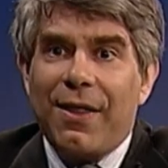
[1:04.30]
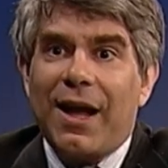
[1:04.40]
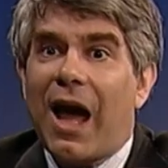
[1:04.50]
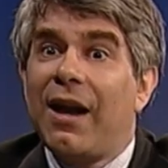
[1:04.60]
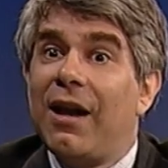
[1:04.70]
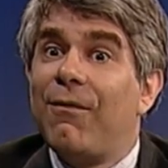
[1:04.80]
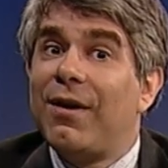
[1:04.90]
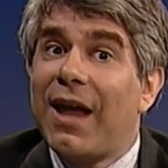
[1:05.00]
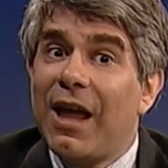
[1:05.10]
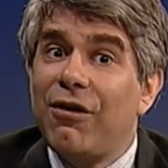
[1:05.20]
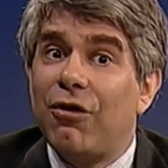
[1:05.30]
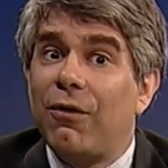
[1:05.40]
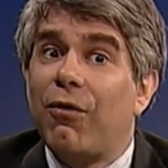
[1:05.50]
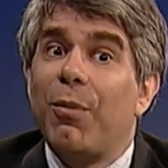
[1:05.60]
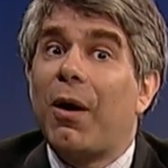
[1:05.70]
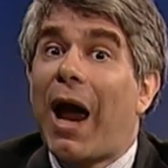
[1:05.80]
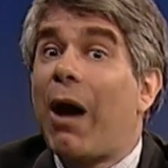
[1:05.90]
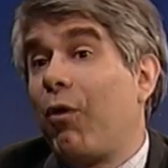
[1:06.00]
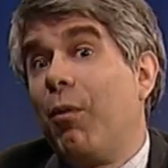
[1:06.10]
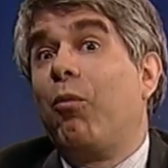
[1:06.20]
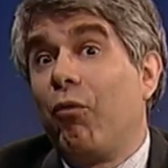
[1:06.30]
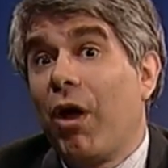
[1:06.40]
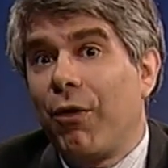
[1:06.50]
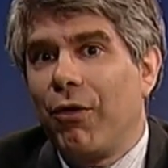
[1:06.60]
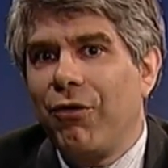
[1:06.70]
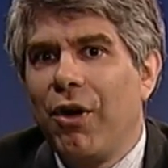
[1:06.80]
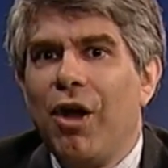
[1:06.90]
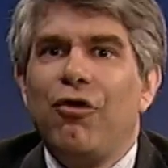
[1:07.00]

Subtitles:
they got an invitation from their Arab brothers